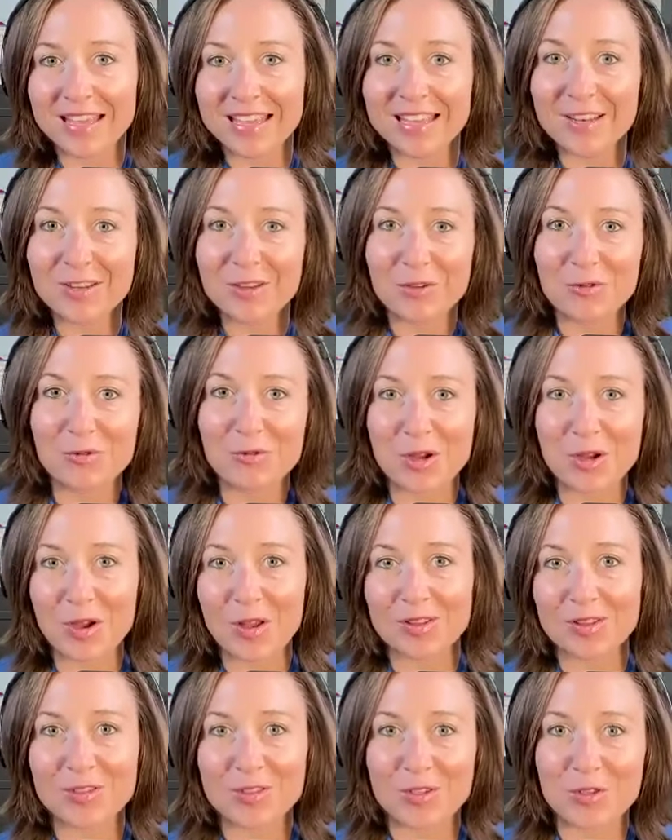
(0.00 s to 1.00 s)
get into a
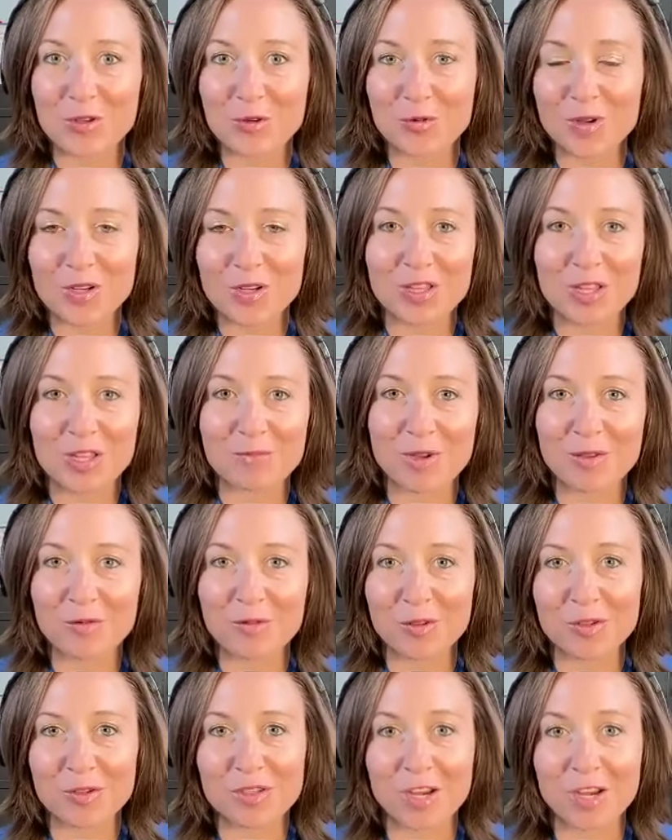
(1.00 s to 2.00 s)
college situation that might
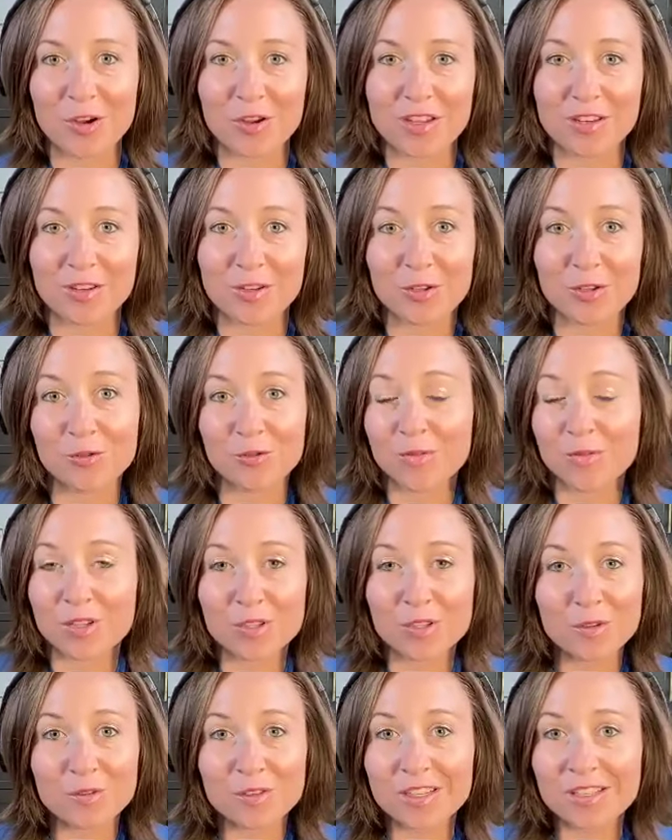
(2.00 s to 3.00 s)
feel scary and new
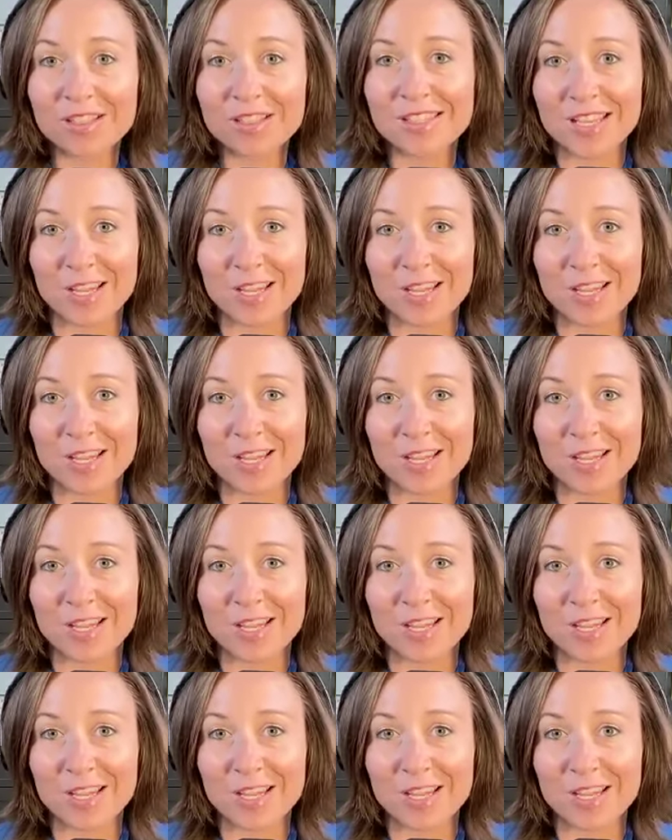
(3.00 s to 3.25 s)
because you've done